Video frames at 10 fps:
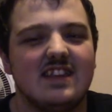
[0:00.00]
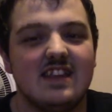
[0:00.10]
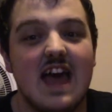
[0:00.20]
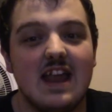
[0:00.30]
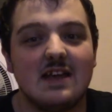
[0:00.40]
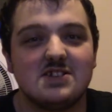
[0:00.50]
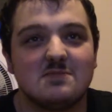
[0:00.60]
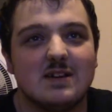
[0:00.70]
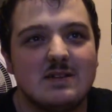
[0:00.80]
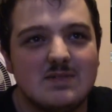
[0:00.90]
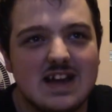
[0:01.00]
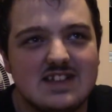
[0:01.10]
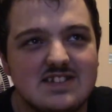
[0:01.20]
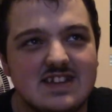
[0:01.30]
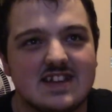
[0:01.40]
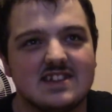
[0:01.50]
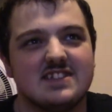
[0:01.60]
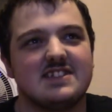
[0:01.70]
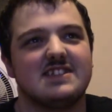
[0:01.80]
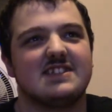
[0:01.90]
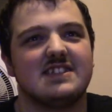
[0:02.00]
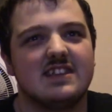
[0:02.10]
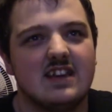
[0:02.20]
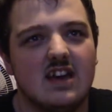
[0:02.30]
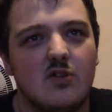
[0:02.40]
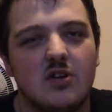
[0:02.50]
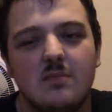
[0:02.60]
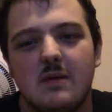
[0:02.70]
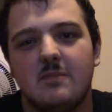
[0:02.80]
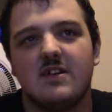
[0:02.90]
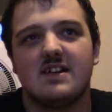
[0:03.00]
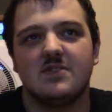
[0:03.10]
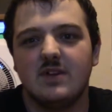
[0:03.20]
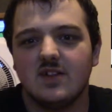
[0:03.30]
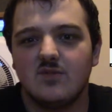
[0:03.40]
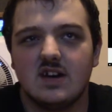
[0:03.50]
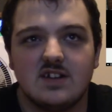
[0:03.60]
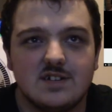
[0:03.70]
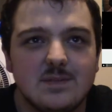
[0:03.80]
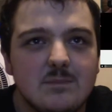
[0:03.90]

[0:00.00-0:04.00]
That I should probably react to next. Or maybe put it on the Wheel of Wonder.